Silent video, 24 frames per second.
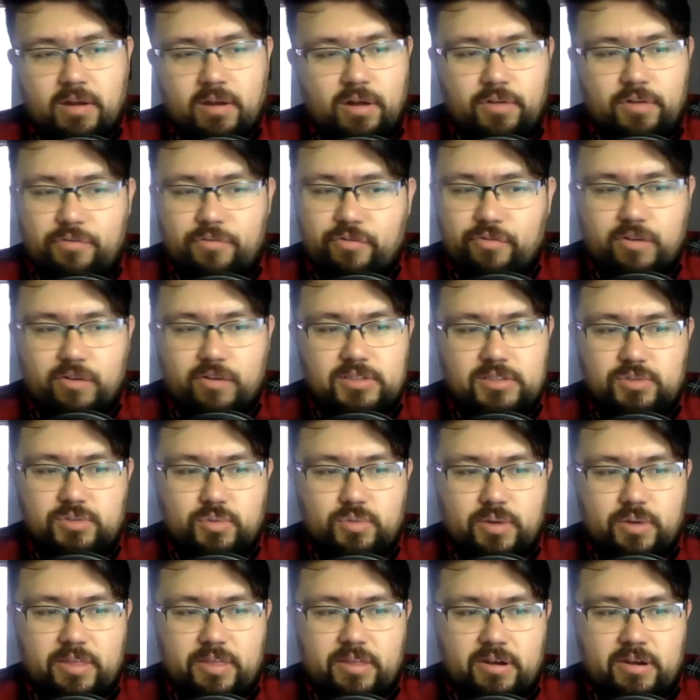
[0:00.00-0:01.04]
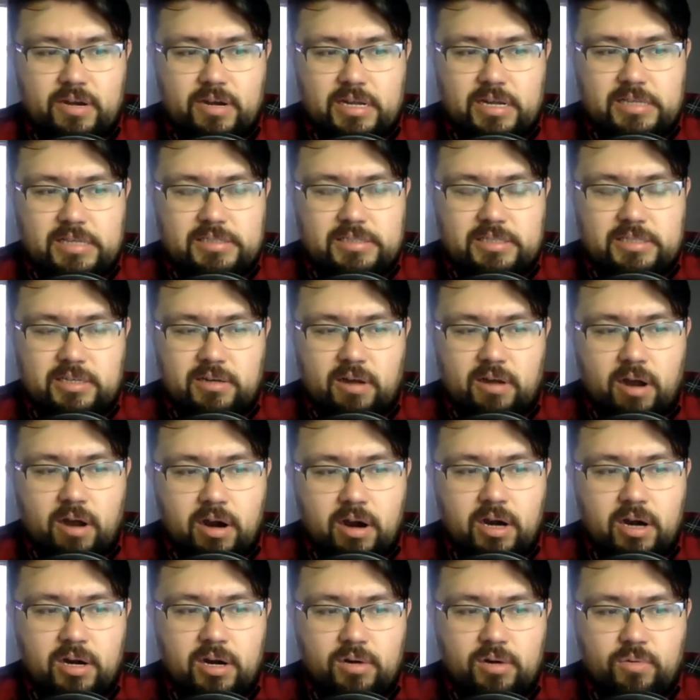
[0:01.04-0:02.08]
fronts, whether it's in
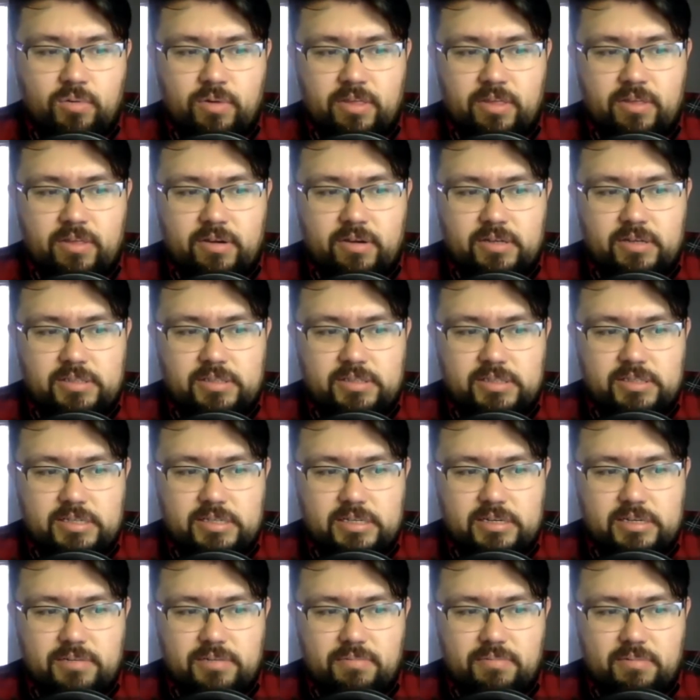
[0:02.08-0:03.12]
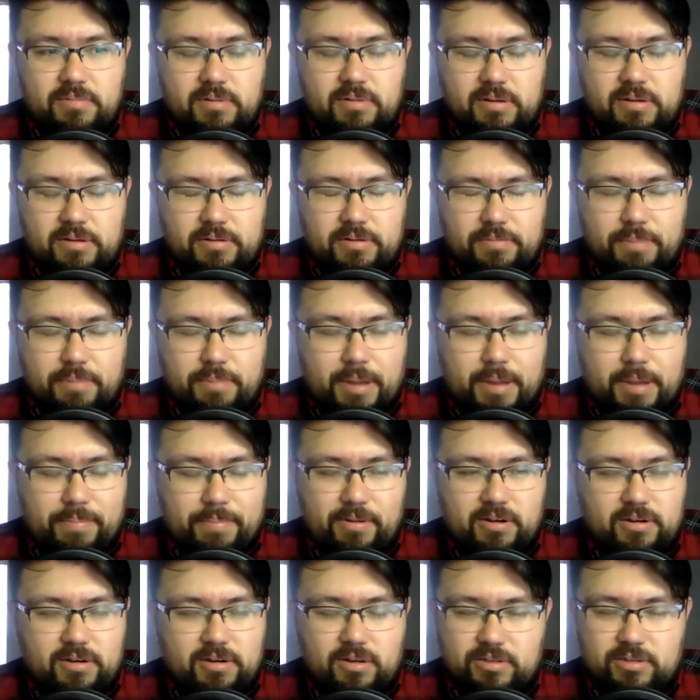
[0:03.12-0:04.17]
art, whether it's in
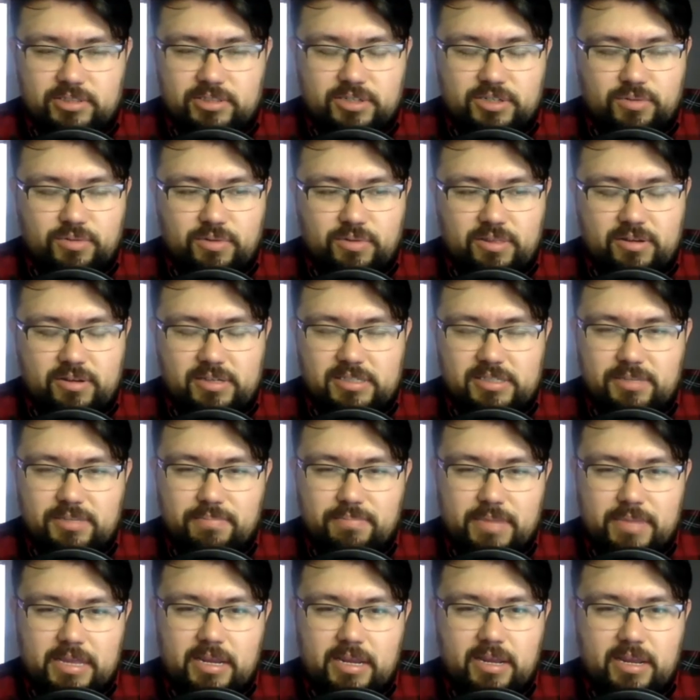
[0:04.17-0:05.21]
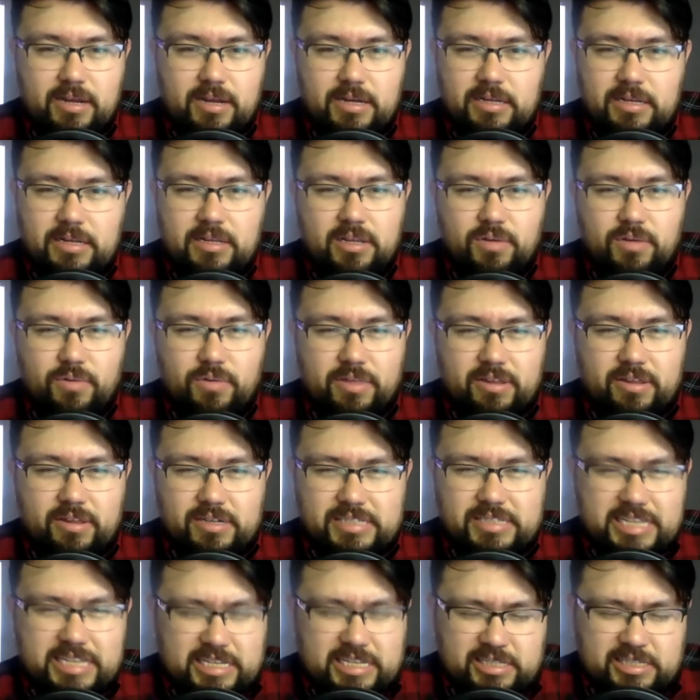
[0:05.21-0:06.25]
popular culture, whether it's in media, whether it's
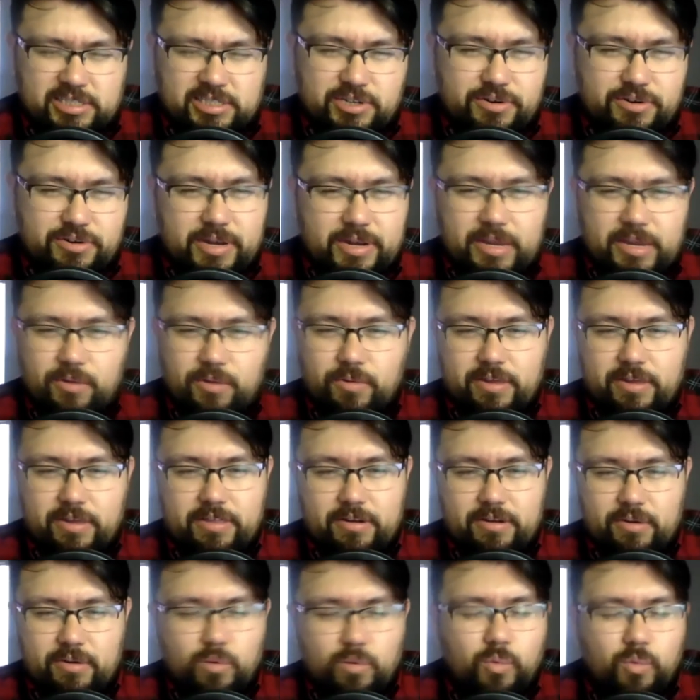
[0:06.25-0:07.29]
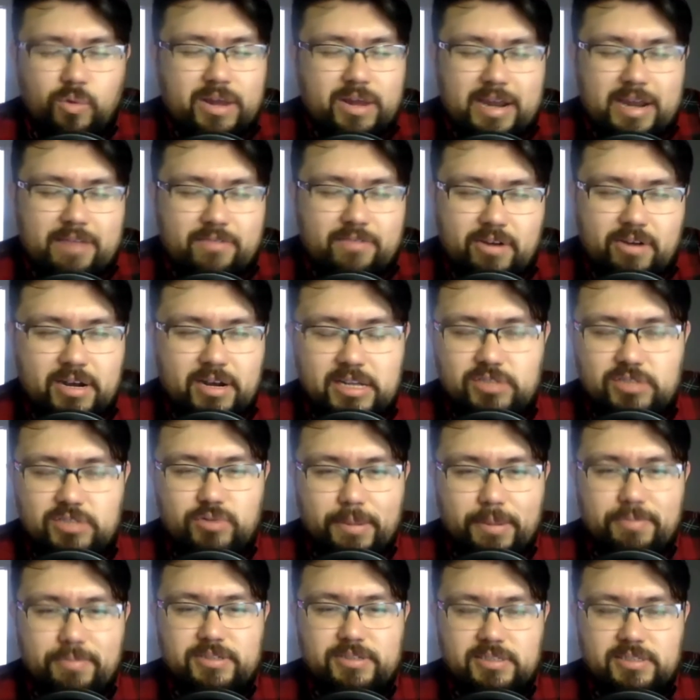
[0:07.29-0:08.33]
history, whether whatever it is,
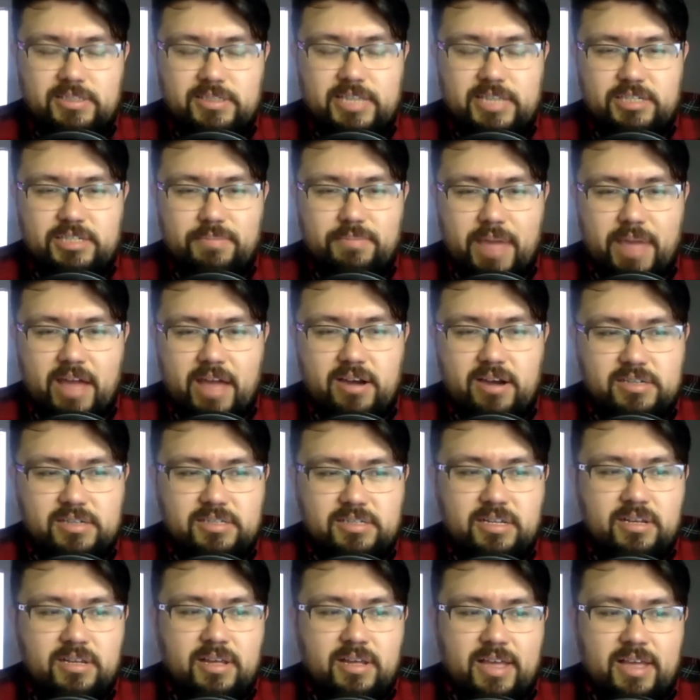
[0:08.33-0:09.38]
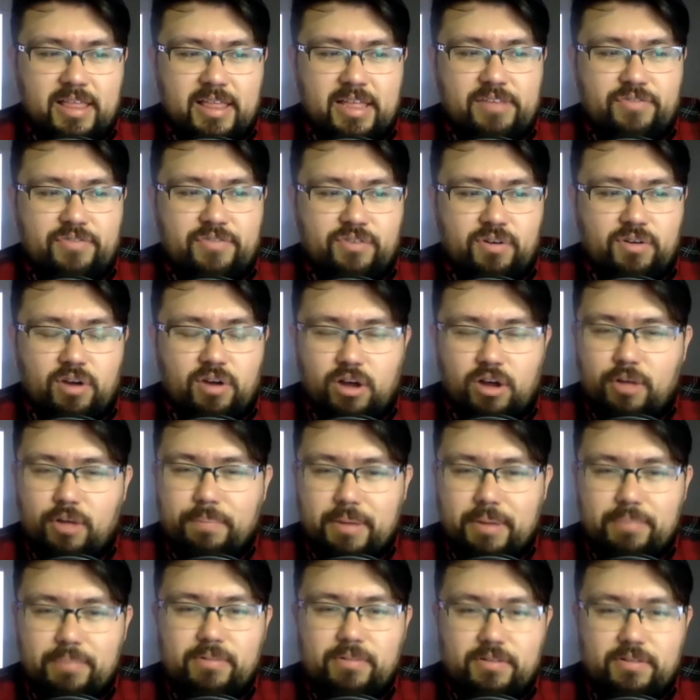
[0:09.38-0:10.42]
representation matters. And that's for all
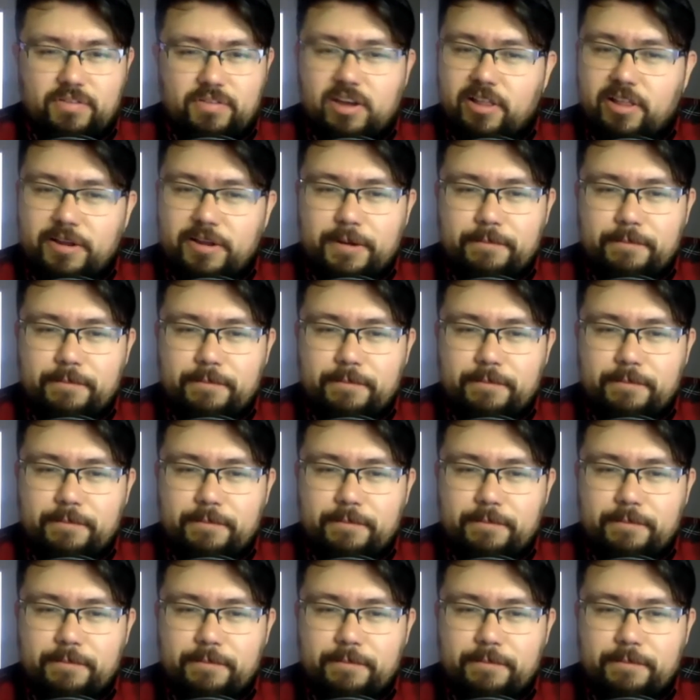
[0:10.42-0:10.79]
people of color.